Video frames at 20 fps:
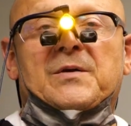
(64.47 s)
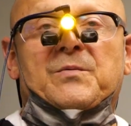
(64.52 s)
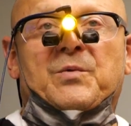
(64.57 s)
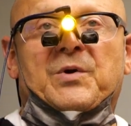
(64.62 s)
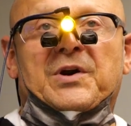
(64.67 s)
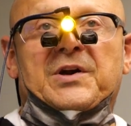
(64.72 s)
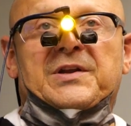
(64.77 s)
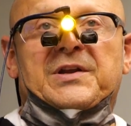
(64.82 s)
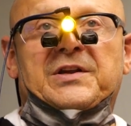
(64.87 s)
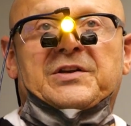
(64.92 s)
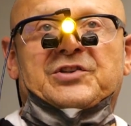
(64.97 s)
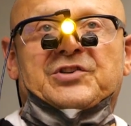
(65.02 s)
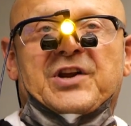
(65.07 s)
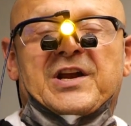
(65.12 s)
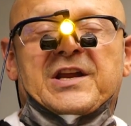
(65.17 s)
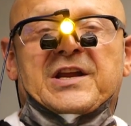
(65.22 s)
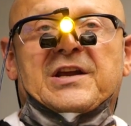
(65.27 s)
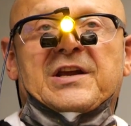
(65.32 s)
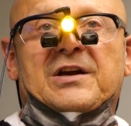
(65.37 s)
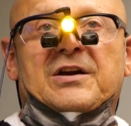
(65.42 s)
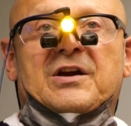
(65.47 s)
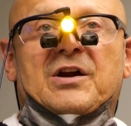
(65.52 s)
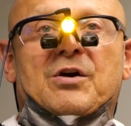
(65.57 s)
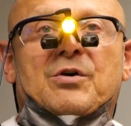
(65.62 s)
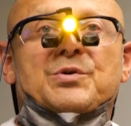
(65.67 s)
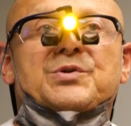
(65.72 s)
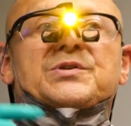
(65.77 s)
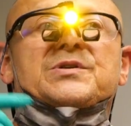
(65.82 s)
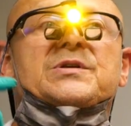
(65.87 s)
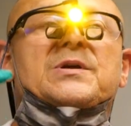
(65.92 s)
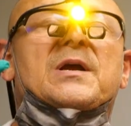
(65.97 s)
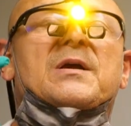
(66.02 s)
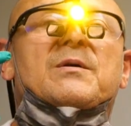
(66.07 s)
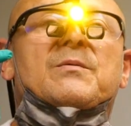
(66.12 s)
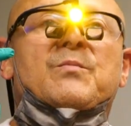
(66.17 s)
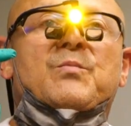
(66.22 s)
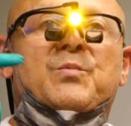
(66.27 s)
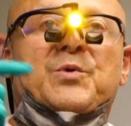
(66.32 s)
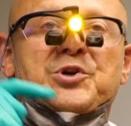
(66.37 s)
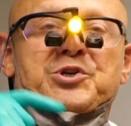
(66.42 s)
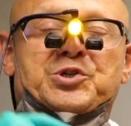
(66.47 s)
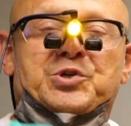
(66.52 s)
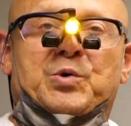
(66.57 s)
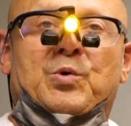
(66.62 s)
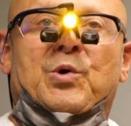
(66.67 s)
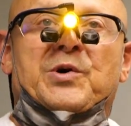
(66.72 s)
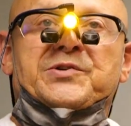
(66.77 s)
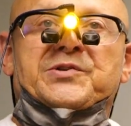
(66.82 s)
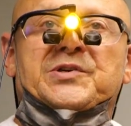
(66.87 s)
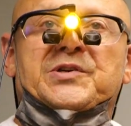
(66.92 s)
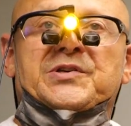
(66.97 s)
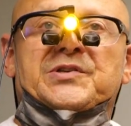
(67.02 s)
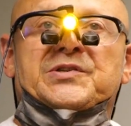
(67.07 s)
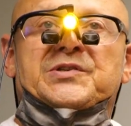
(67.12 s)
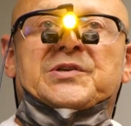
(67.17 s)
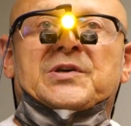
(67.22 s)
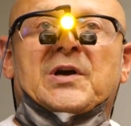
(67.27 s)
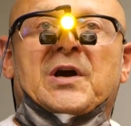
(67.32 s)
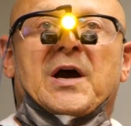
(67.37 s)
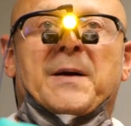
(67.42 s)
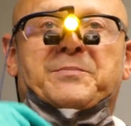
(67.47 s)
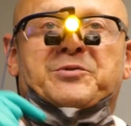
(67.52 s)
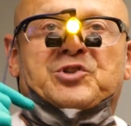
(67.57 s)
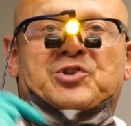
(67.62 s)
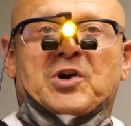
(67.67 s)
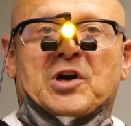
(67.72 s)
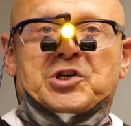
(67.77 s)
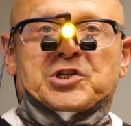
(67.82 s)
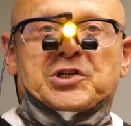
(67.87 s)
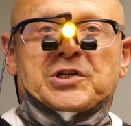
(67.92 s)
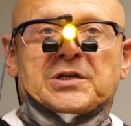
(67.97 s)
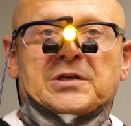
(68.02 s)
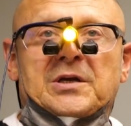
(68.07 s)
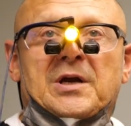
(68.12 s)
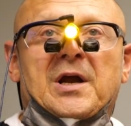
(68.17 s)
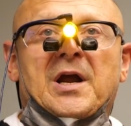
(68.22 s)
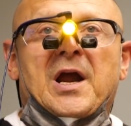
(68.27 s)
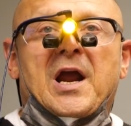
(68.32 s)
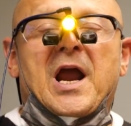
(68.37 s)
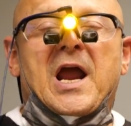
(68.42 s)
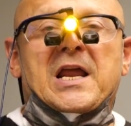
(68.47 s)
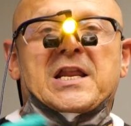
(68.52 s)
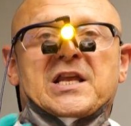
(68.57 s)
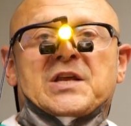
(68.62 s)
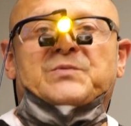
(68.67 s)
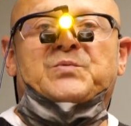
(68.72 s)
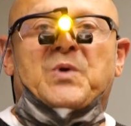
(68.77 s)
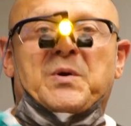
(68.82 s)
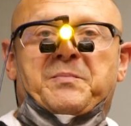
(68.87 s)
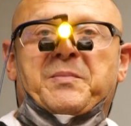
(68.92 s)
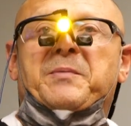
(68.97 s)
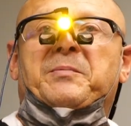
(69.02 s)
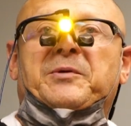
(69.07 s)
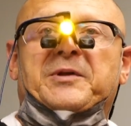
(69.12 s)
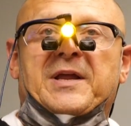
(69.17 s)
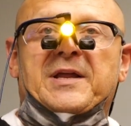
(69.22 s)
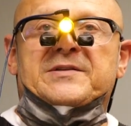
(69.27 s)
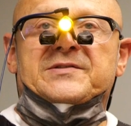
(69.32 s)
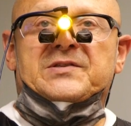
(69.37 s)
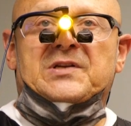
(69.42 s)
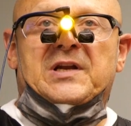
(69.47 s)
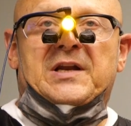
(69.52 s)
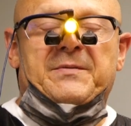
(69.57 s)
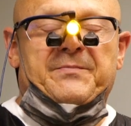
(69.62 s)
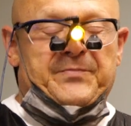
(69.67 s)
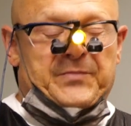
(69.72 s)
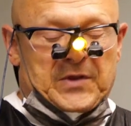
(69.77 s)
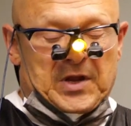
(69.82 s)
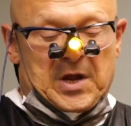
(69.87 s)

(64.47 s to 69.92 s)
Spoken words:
where the trachea goes, which causes obstruction, and that's why people can't sleep.